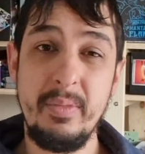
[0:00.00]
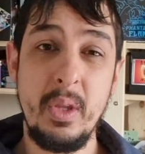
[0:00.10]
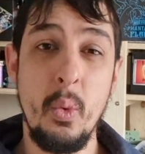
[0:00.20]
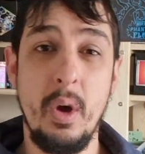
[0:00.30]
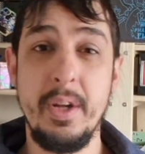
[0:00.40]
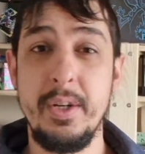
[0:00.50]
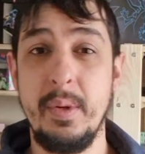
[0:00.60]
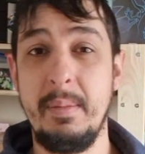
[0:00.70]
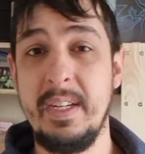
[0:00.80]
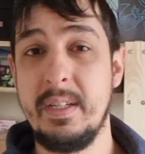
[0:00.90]
What I do when
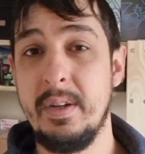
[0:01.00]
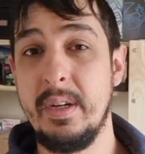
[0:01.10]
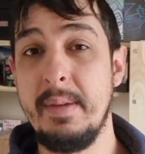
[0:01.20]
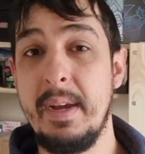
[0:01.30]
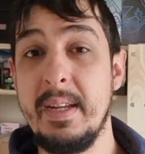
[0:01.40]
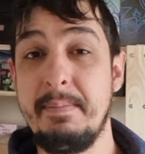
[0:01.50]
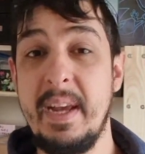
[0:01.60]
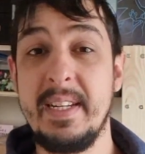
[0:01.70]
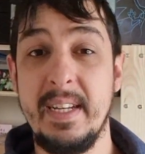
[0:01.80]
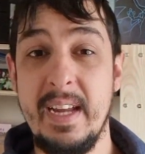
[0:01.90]
I'm listed on eBay is
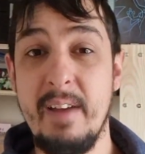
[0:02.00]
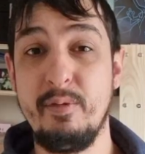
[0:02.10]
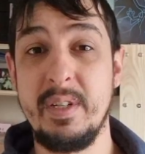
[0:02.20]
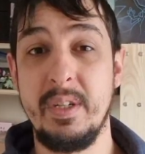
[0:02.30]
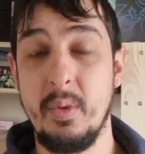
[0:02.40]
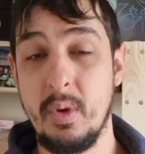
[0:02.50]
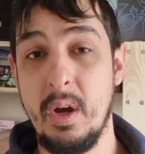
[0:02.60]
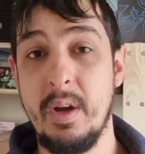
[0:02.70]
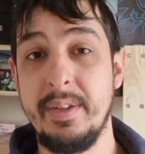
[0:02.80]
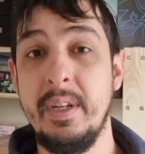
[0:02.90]
basically every single
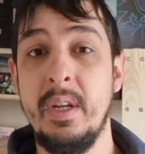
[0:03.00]
card